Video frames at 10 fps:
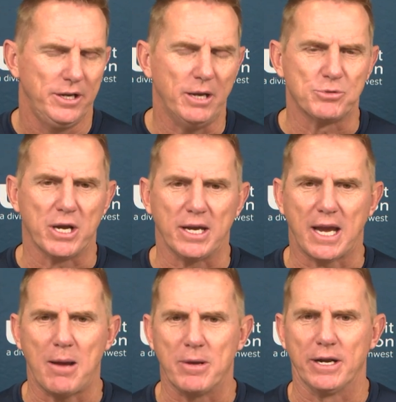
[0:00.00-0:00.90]
MJ
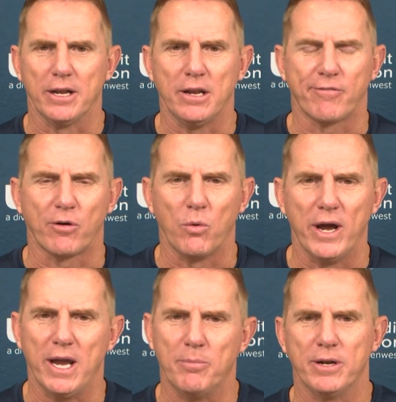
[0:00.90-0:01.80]
came in a different
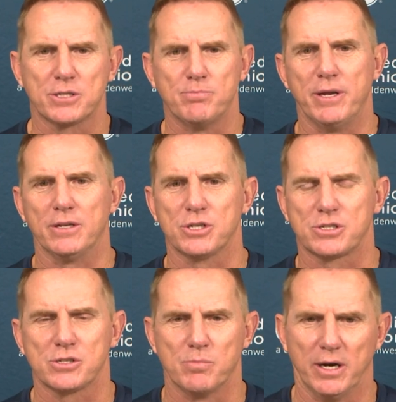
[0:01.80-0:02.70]
way, but it's meant
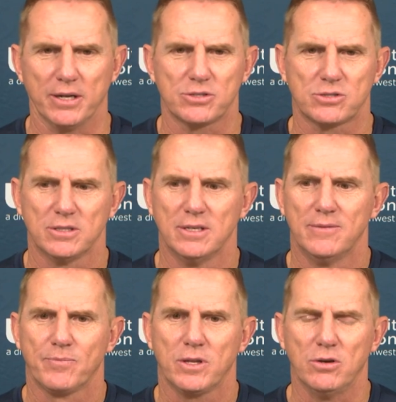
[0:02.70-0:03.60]
just as much,
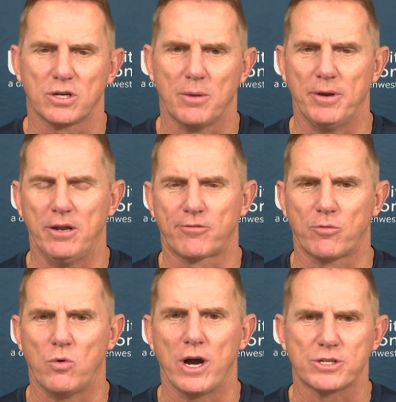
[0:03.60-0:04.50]
you know, coming in
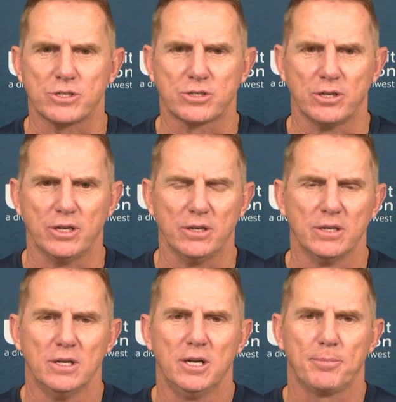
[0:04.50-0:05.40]
from Washington
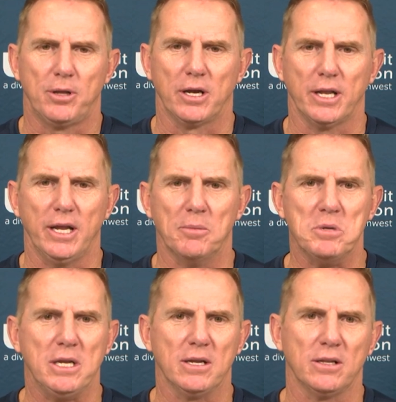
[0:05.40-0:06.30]
and plugging in
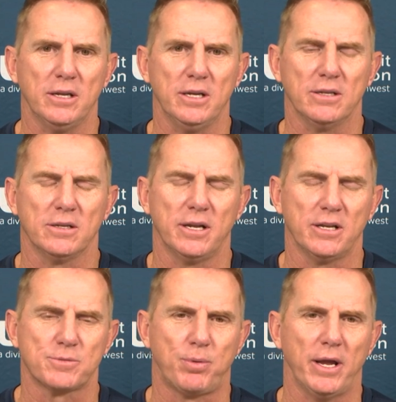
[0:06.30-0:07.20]
immediately and
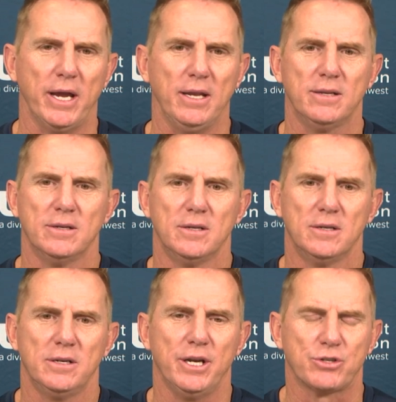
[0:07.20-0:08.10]
has played
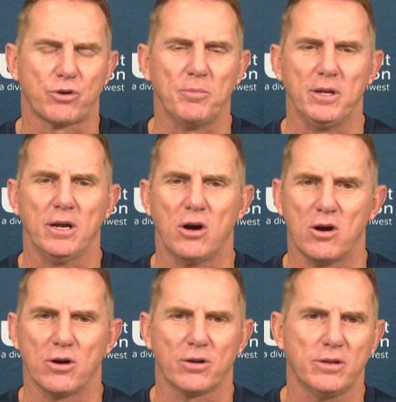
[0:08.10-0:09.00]
extremely
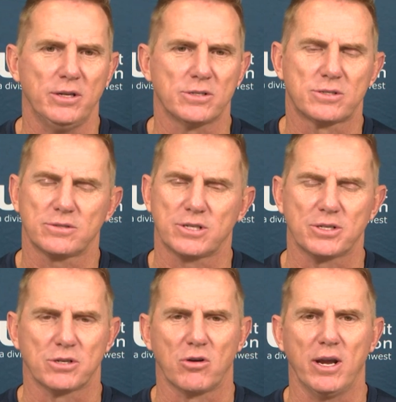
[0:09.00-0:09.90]
hard. He's
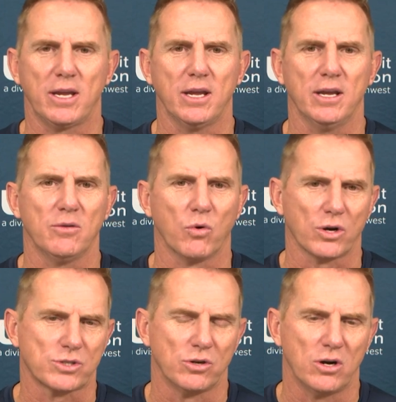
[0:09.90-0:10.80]
such a great kid,
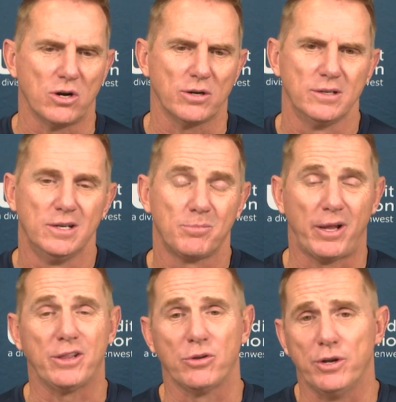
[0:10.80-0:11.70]
worked so hard,
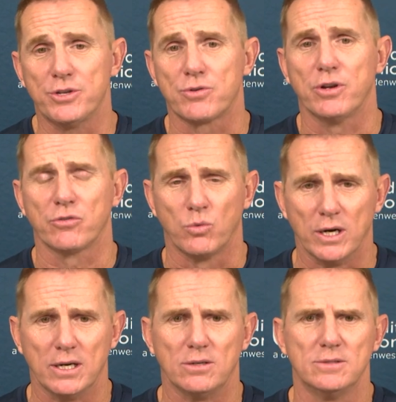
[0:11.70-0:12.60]
played through injury as
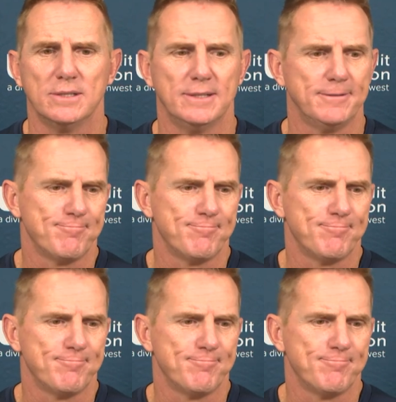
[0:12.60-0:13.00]
well.